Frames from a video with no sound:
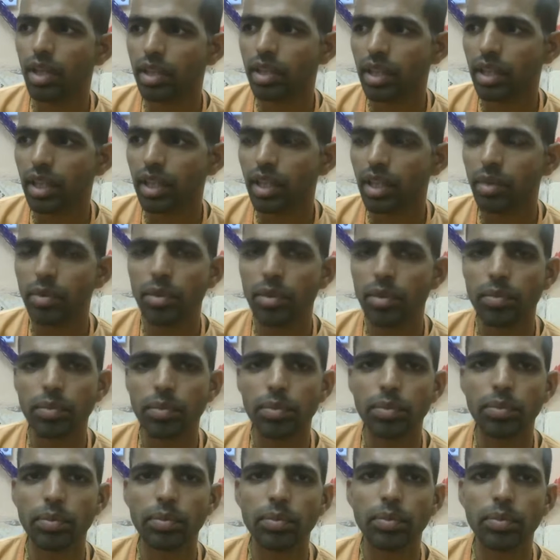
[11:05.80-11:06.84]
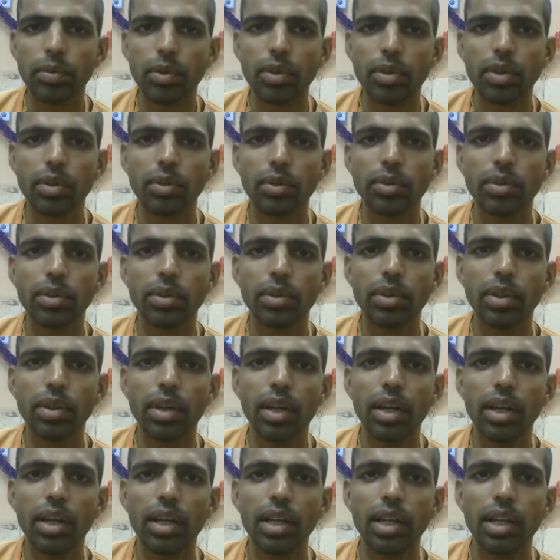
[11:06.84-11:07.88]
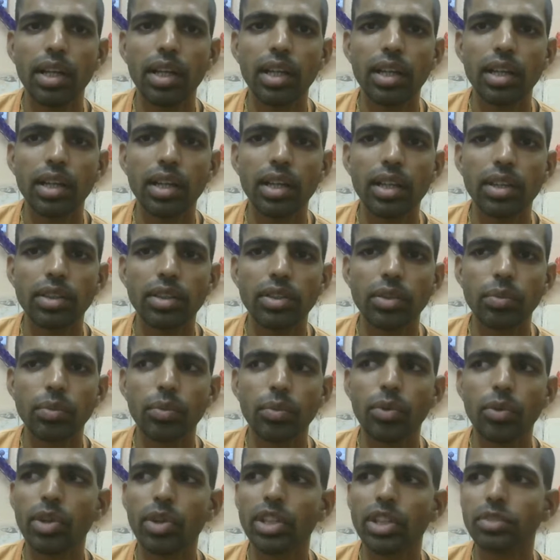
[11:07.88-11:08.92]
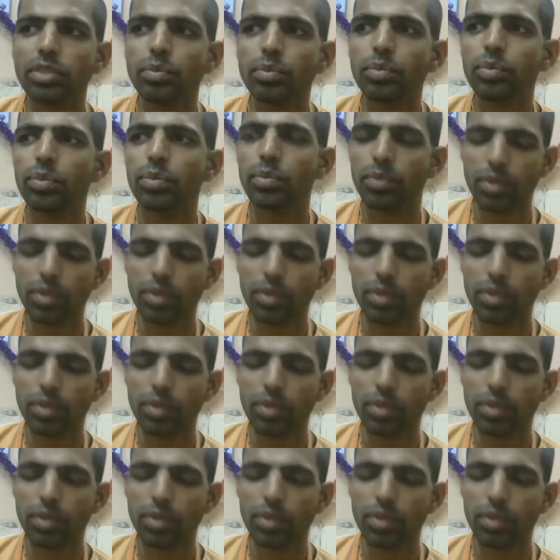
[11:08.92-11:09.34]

kingdom of Poro. The Porus,